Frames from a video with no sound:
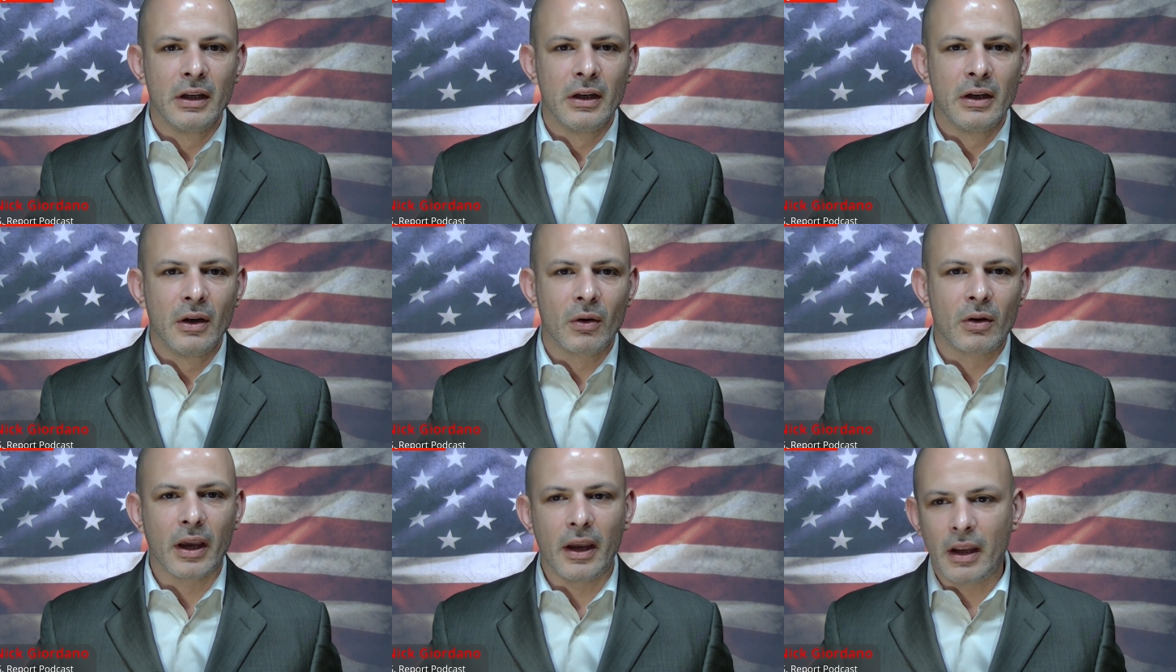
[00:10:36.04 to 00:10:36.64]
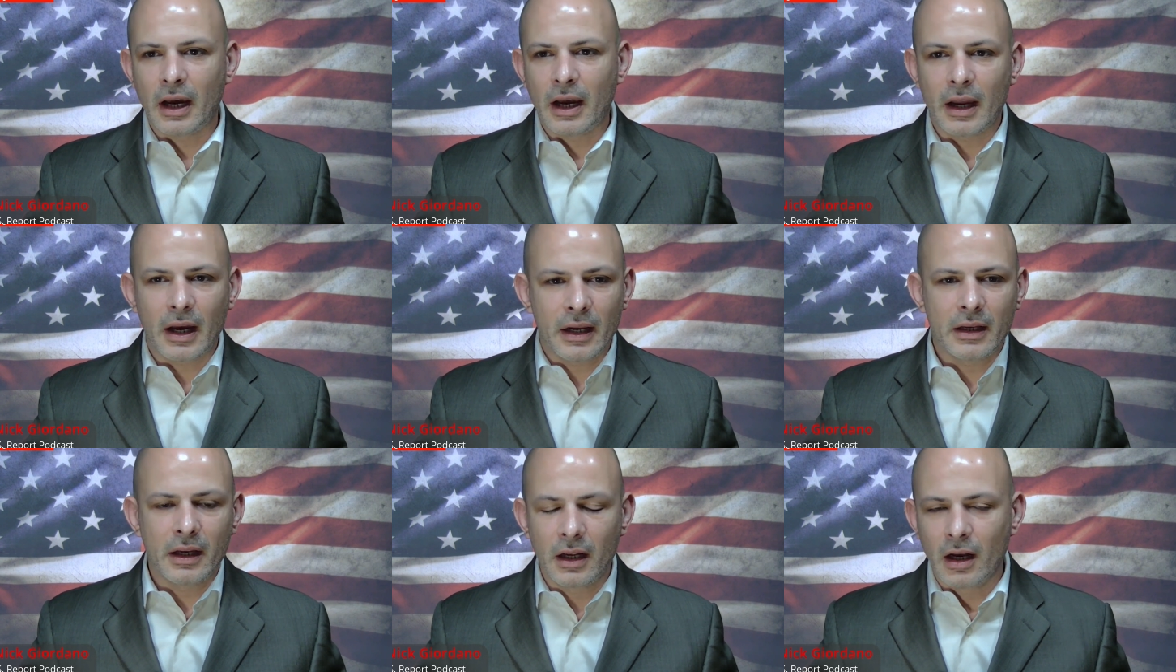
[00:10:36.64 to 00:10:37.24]
Okay, I
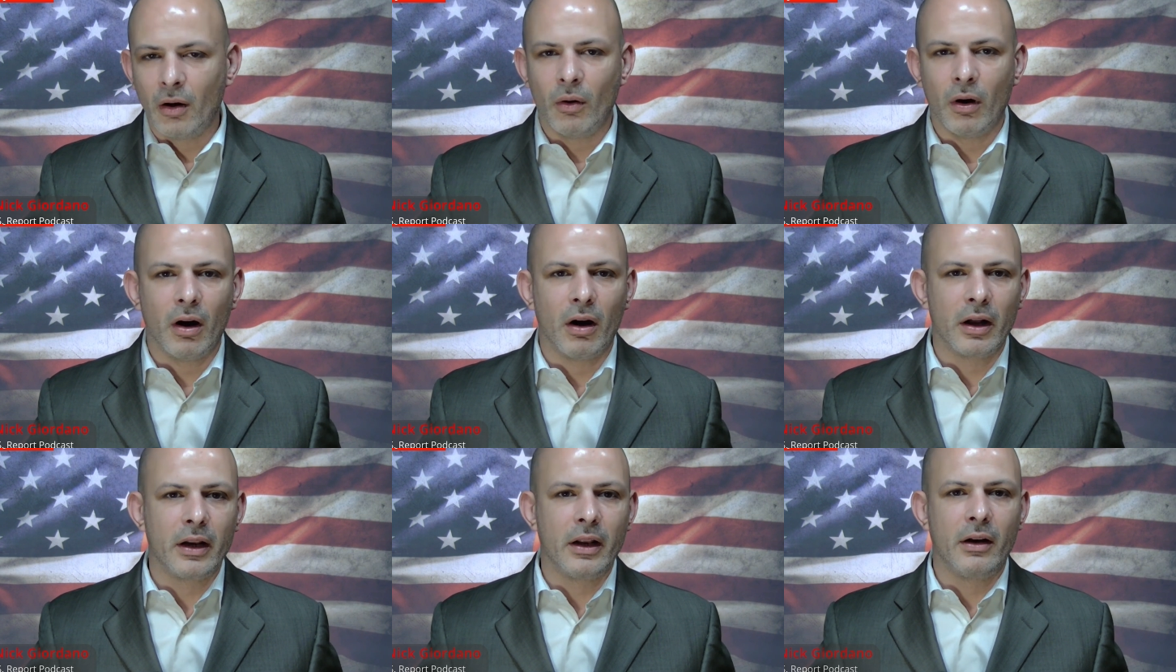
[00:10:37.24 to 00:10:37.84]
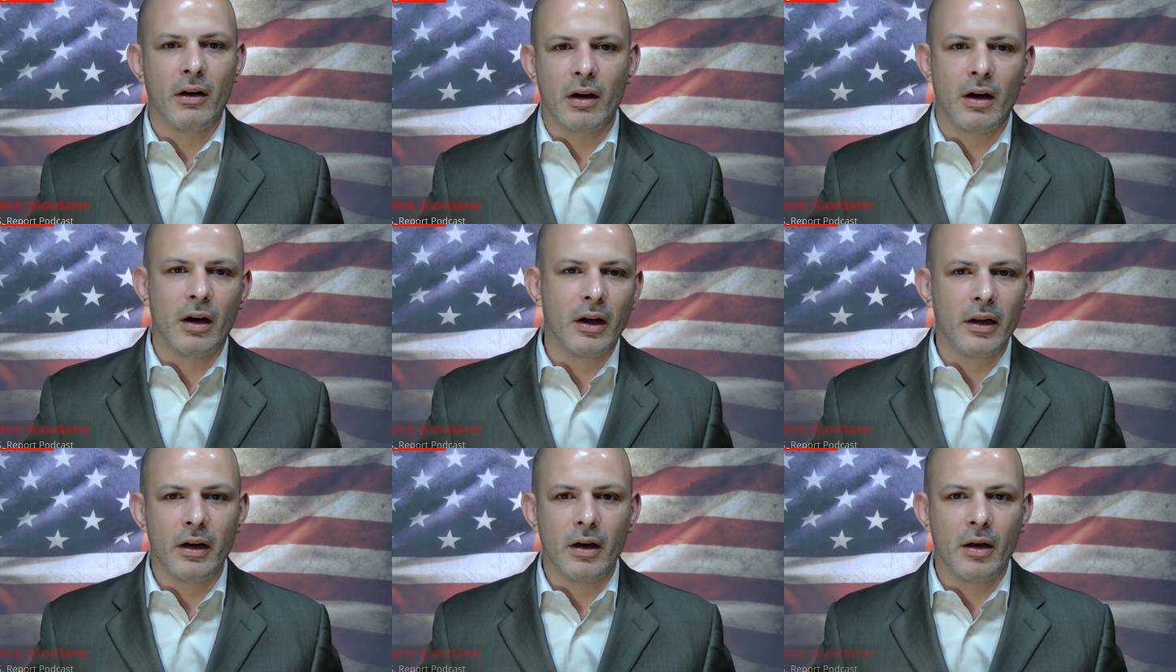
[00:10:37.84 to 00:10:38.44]
could go on and
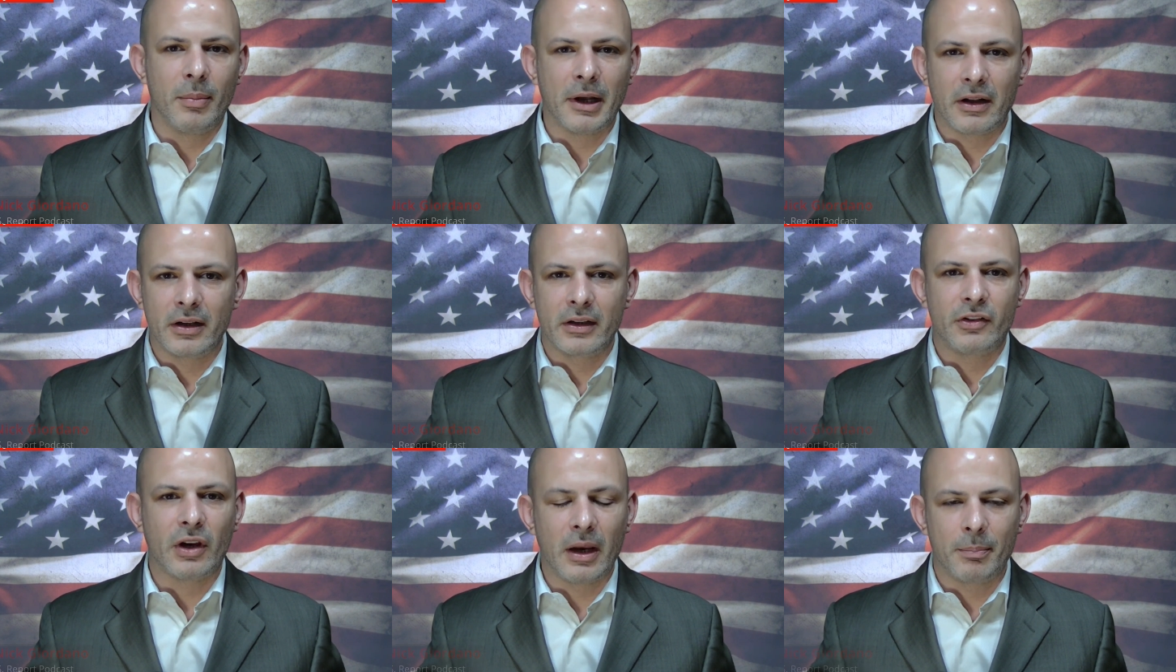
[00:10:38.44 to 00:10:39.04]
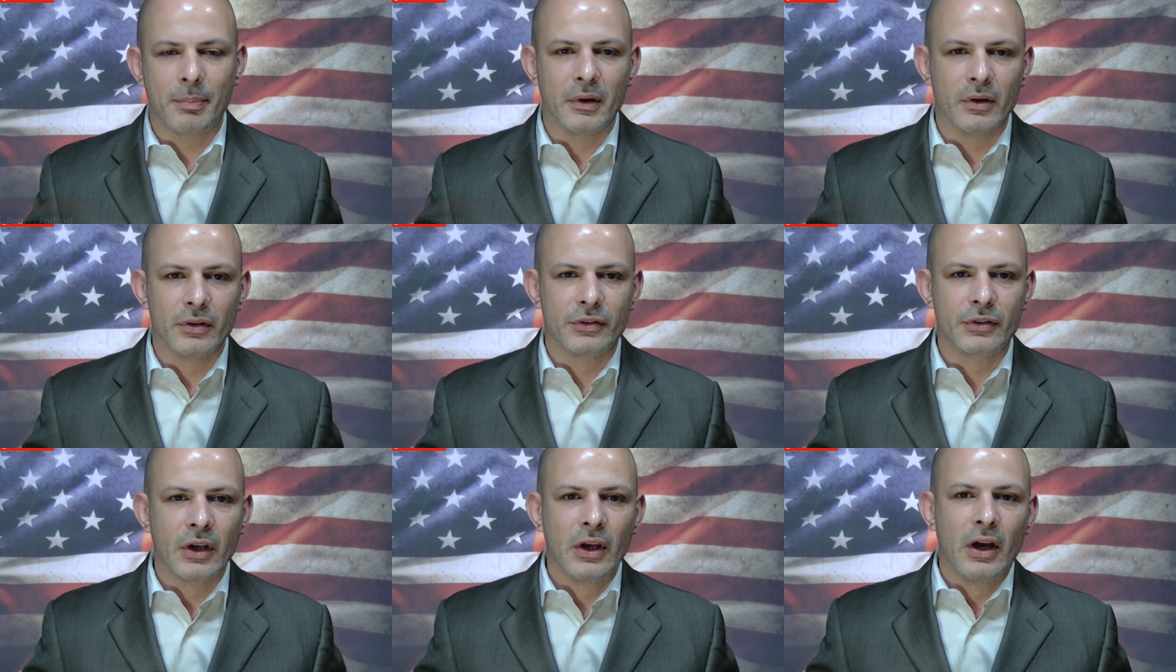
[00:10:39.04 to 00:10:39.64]
on about
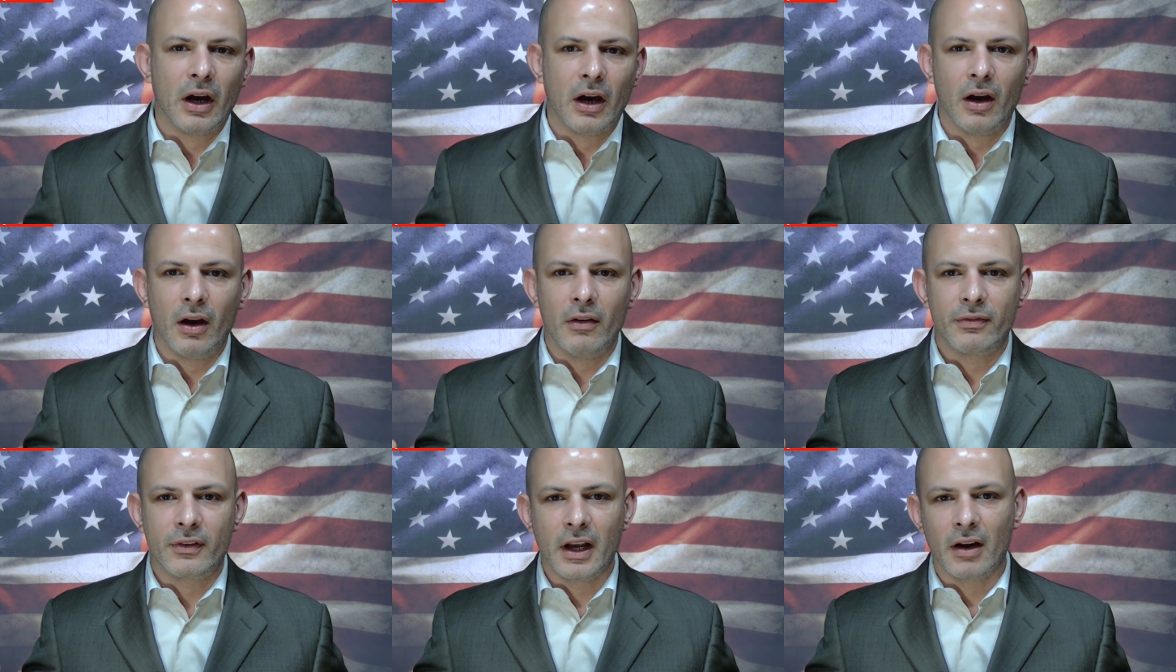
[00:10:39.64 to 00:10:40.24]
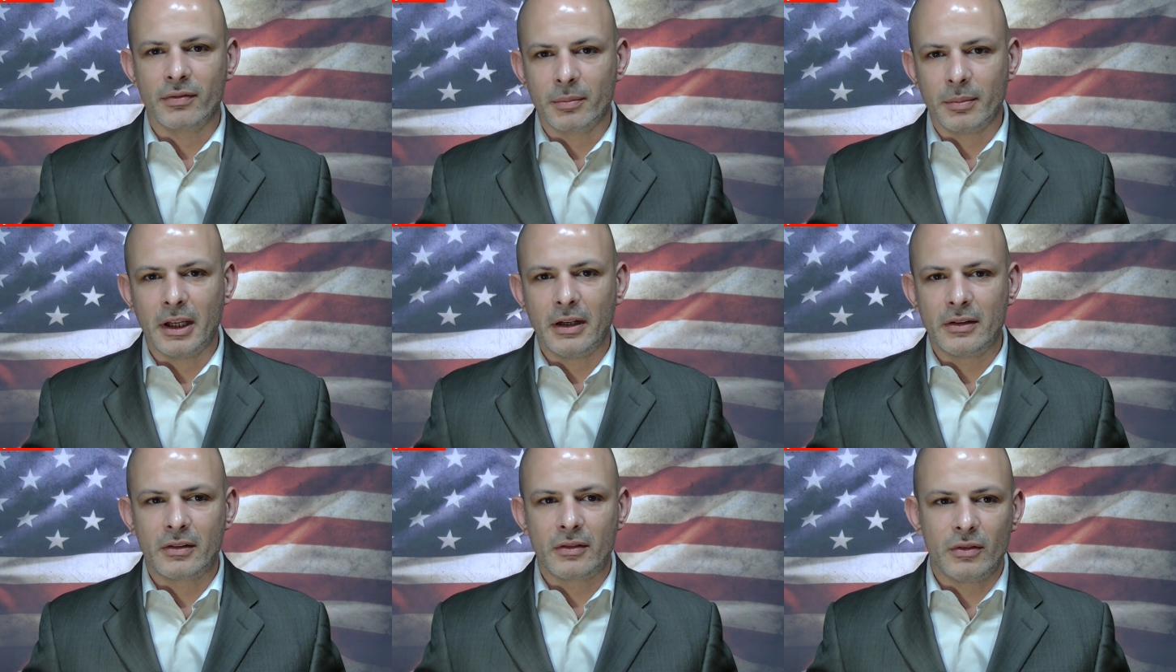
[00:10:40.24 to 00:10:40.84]
examples of
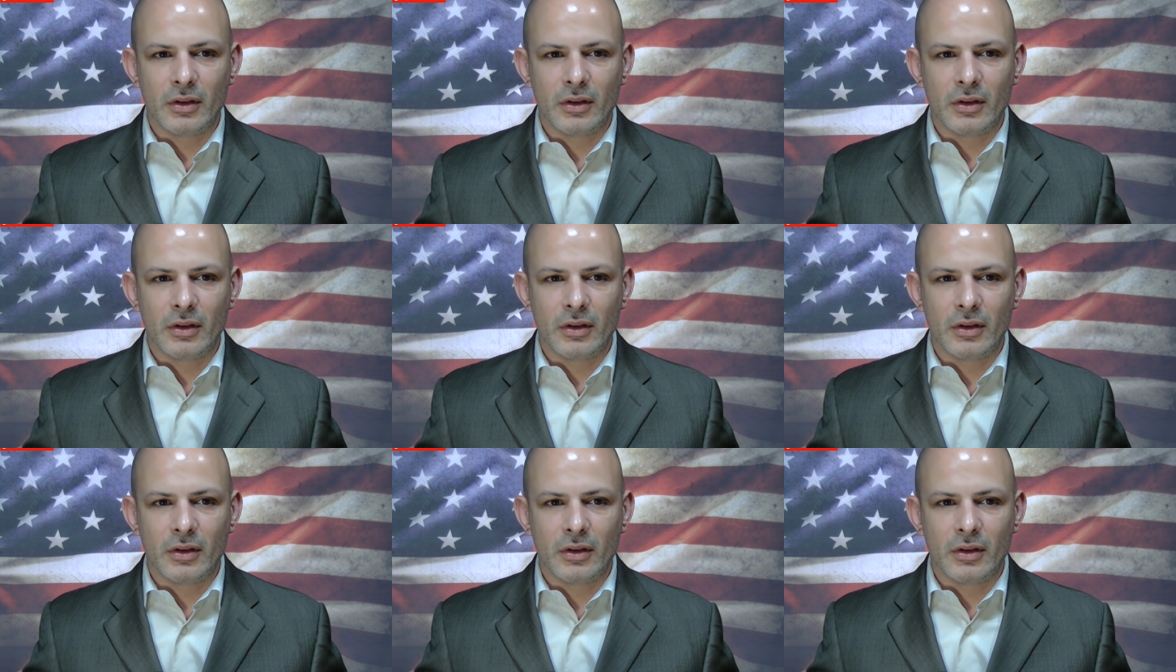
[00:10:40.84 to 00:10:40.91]
government